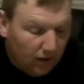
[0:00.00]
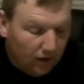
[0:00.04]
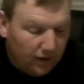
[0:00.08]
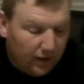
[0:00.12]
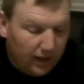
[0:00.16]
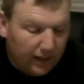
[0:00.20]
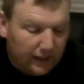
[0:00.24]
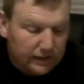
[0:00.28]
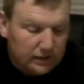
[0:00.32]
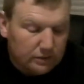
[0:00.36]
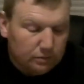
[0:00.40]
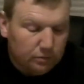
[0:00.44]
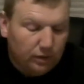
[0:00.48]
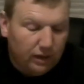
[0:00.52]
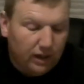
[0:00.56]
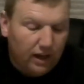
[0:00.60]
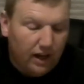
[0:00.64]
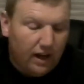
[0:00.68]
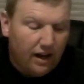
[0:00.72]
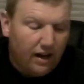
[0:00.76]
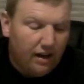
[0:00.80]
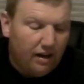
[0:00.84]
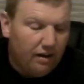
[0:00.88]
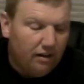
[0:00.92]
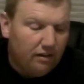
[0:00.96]
Next, we
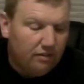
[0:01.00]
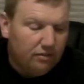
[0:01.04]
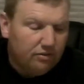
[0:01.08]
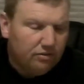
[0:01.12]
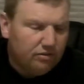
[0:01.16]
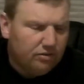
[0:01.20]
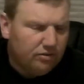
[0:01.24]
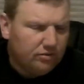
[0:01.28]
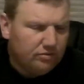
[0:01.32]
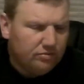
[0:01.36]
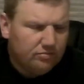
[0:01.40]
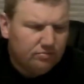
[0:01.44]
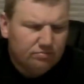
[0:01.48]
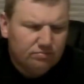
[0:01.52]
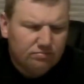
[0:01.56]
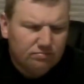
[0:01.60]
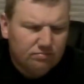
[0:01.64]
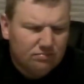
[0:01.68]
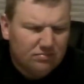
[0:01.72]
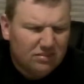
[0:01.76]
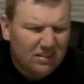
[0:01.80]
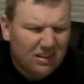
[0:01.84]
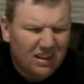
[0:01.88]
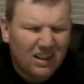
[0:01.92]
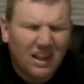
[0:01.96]
have
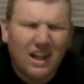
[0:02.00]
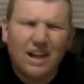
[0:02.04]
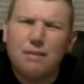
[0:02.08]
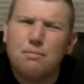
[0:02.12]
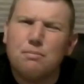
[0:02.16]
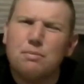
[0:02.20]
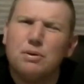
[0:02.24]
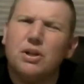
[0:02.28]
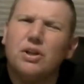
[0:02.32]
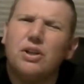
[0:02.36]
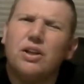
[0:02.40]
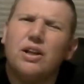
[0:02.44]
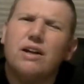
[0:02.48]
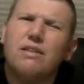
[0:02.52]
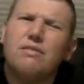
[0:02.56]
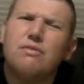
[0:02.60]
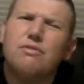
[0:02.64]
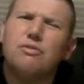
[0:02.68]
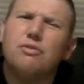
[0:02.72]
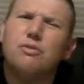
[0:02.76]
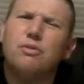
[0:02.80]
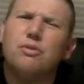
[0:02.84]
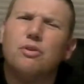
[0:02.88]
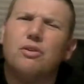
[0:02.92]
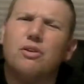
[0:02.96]
a lot of build-up
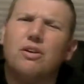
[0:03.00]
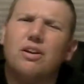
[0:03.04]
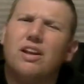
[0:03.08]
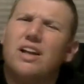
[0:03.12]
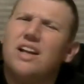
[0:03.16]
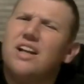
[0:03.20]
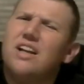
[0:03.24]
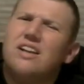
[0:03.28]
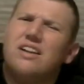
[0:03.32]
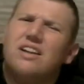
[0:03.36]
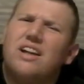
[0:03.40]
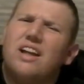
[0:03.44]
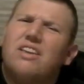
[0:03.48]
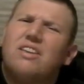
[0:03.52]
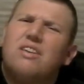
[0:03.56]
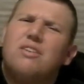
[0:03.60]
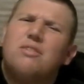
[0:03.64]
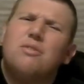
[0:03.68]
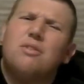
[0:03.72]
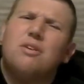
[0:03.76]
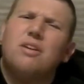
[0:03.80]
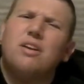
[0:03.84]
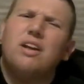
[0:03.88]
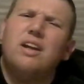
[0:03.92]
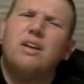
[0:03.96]
for a lot of nothing,
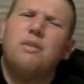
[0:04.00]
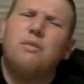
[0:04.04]
really.